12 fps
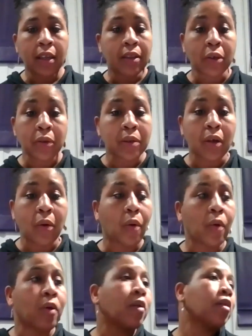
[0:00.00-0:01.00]
there's a
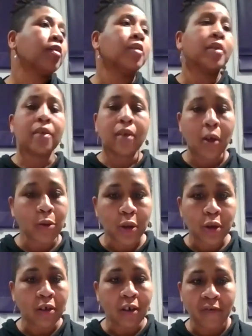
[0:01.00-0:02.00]
whole
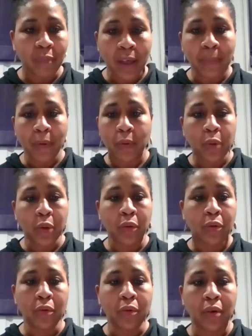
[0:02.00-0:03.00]
culture of people
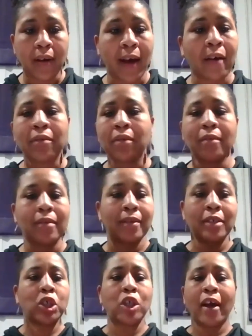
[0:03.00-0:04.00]
who
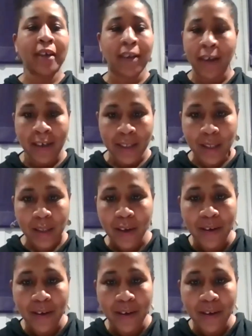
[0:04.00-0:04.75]
outshine us